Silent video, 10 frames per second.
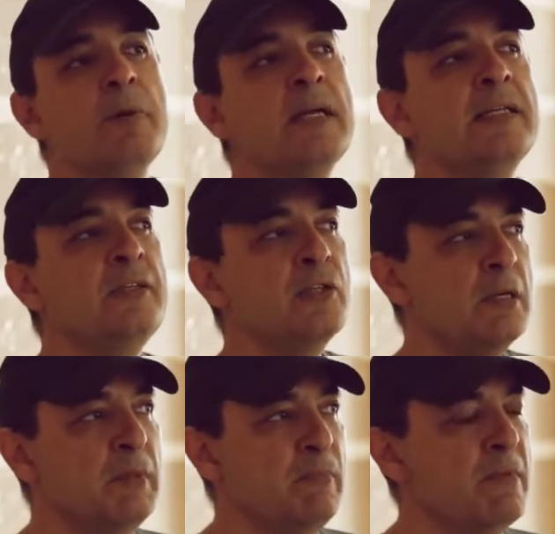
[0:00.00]
But he's
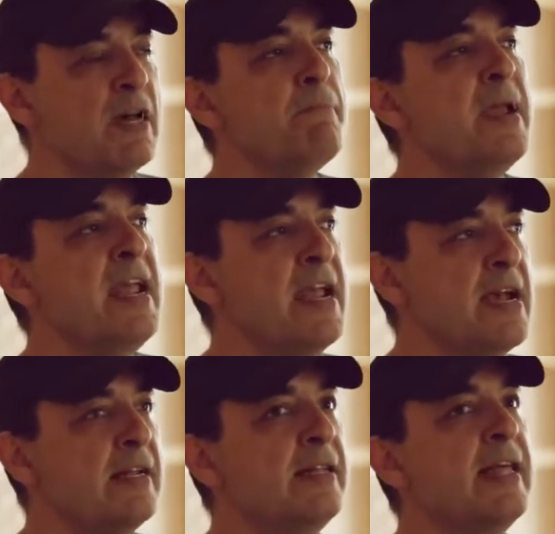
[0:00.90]
going to be a
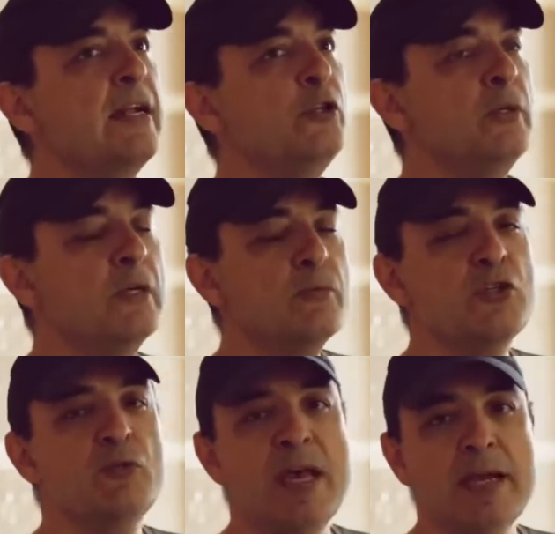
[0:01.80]
man that you can
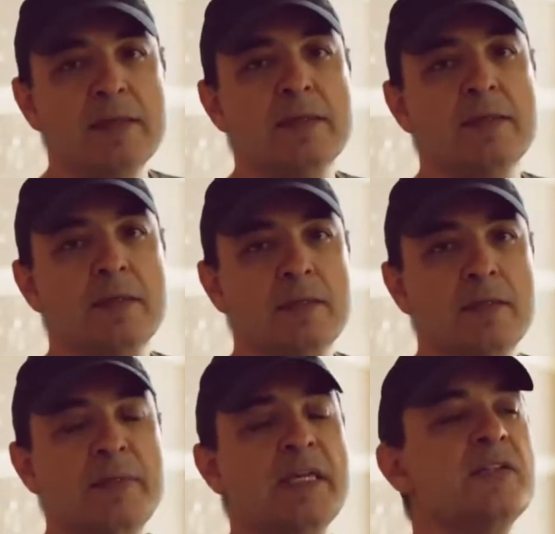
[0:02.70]
respect,
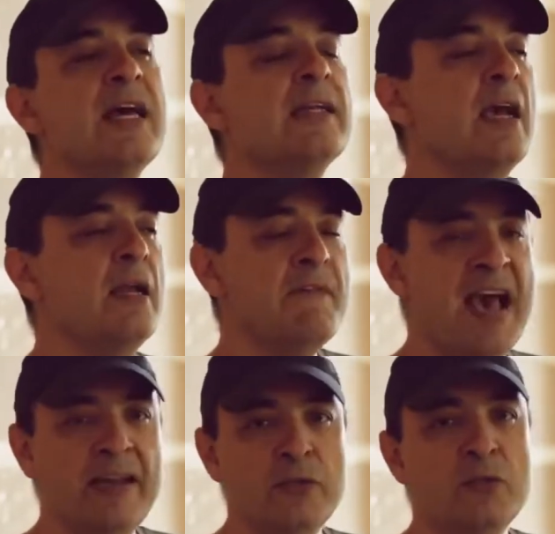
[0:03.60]
because that kind of
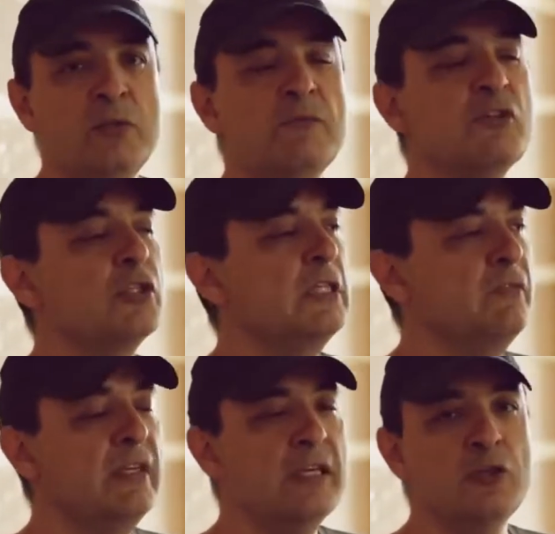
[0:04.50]
attitude of just
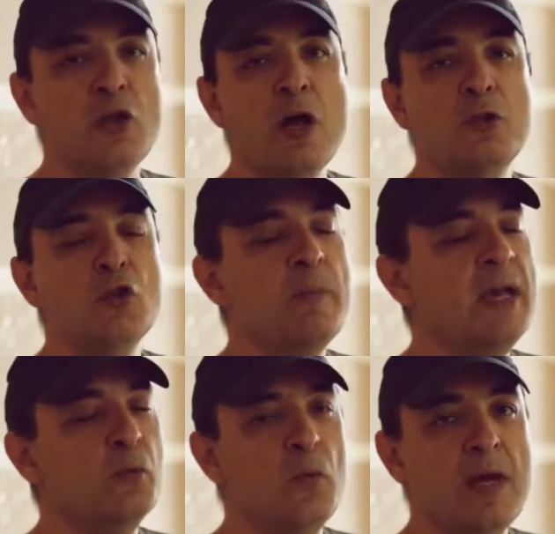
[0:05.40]
giving it his all, no
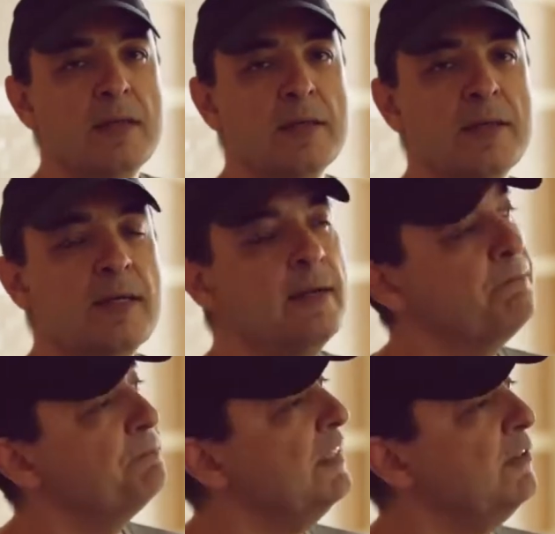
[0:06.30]
matter what,
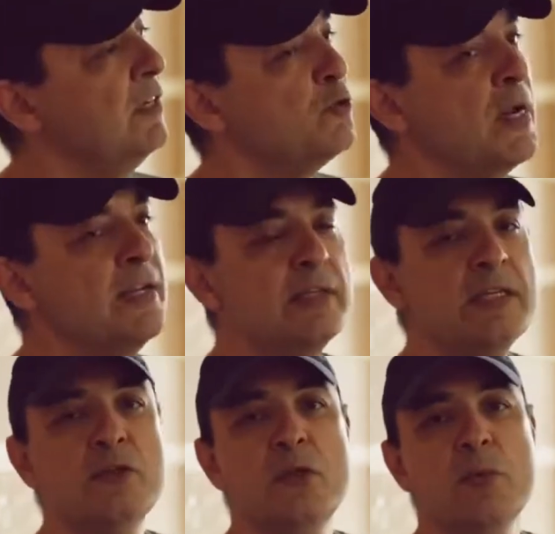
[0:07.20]
that's going to
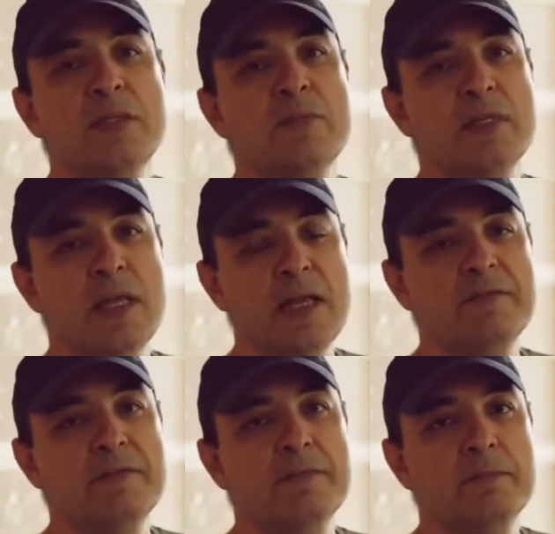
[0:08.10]
translate into the rest of his
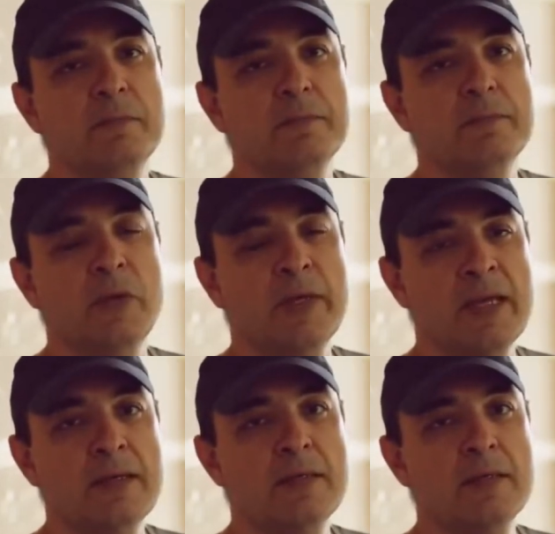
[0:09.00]
life,
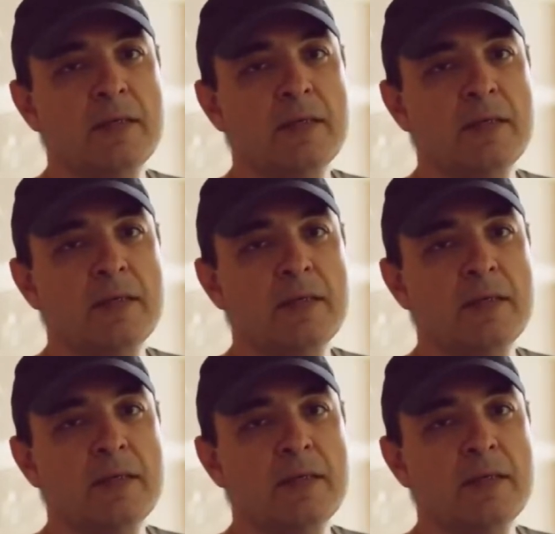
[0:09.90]
okay?